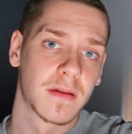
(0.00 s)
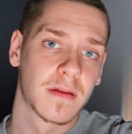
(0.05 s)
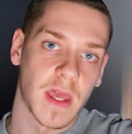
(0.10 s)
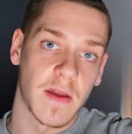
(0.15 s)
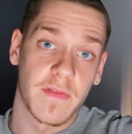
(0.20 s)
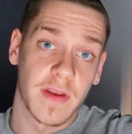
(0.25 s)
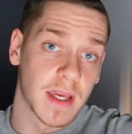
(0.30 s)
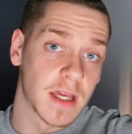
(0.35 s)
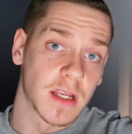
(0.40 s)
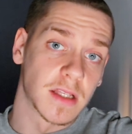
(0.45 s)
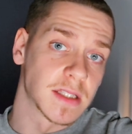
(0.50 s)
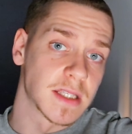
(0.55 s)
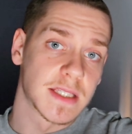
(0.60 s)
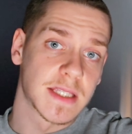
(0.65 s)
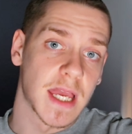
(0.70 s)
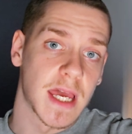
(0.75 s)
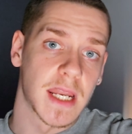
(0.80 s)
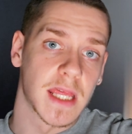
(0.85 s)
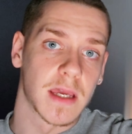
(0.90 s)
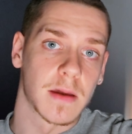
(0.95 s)
Having an
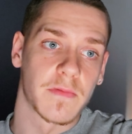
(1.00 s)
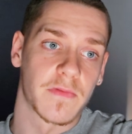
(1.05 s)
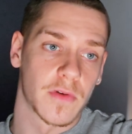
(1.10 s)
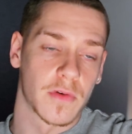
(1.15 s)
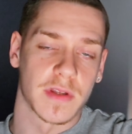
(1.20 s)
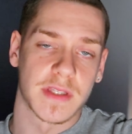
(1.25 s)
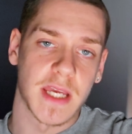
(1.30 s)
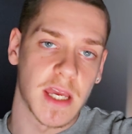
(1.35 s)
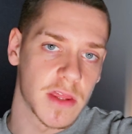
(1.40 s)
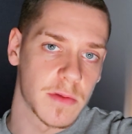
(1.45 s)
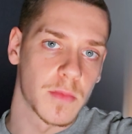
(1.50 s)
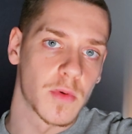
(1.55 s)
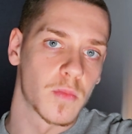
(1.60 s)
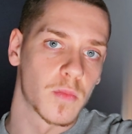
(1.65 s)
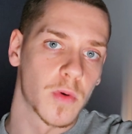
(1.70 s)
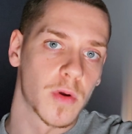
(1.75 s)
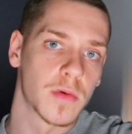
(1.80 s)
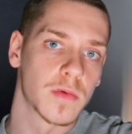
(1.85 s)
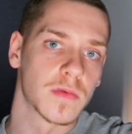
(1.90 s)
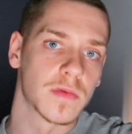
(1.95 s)
understanding of your attachment
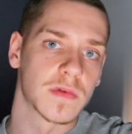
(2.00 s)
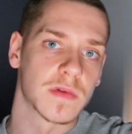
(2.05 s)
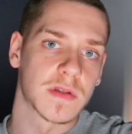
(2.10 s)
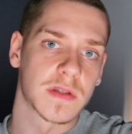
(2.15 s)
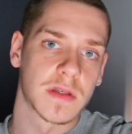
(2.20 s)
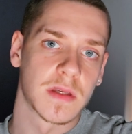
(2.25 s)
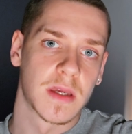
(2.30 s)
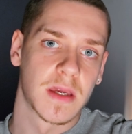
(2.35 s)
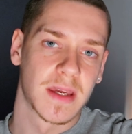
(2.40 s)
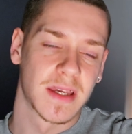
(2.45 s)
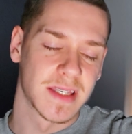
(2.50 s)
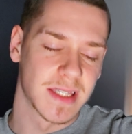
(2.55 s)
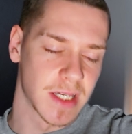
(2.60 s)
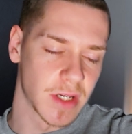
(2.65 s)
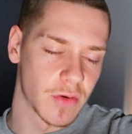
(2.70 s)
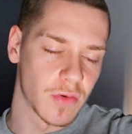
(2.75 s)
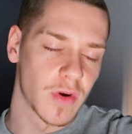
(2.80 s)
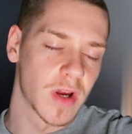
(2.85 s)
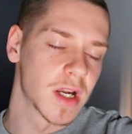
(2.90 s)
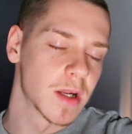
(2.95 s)
wounds is
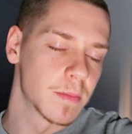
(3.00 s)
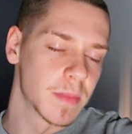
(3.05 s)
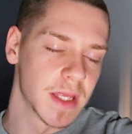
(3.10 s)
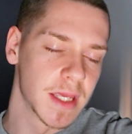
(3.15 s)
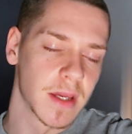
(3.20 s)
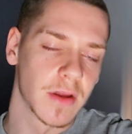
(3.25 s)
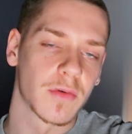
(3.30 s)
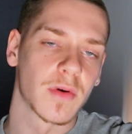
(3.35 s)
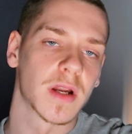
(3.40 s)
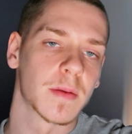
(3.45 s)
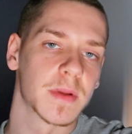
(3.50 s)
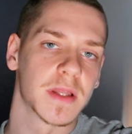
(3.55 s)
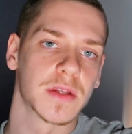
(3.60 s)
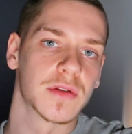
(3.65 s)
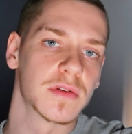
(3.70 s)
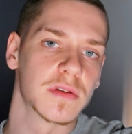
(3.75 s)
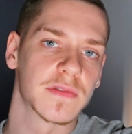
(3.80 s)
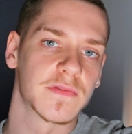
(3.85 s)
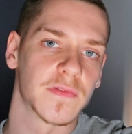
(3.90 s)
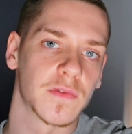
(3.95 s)
incredibly
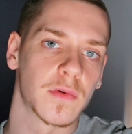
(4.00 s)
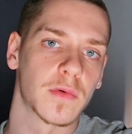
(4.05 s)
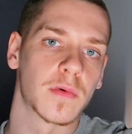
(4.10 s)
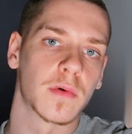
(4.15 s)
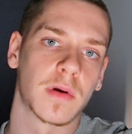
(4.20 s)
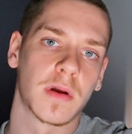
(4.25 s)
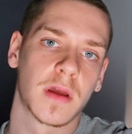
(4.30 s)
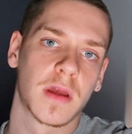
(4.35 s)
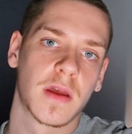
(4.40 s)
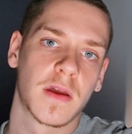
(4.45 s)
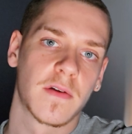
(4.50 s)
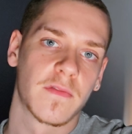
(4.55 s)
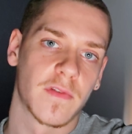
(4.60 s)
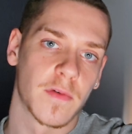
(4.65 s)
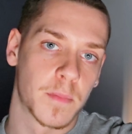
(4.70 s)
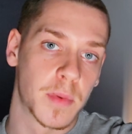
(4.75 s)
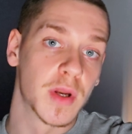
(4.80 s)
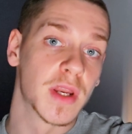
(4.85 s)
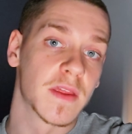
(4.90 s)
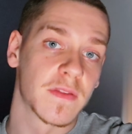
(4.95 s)
useful for
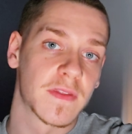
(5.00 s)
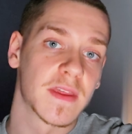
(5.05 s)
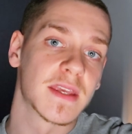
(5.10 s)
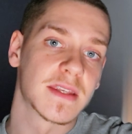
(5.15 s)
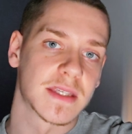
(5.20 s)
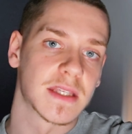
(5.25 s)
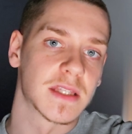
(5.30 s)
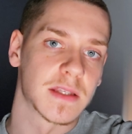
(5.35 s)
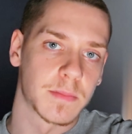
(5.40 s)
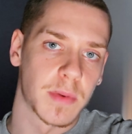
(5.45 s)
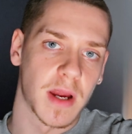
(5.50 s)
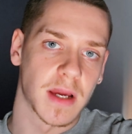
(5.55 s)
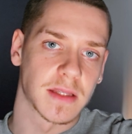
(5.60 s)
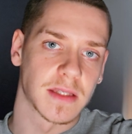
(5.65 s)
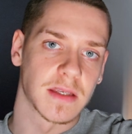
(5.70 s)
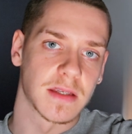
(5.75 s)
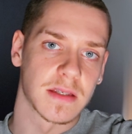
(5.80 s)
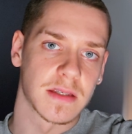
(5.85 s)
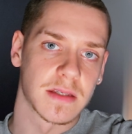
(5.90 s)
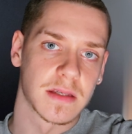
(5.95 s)
putting things into
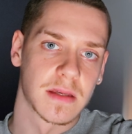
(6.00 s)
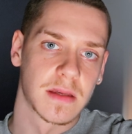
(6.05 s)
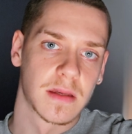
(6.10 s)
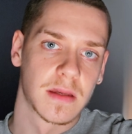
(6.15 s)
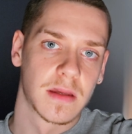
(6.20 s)
practice.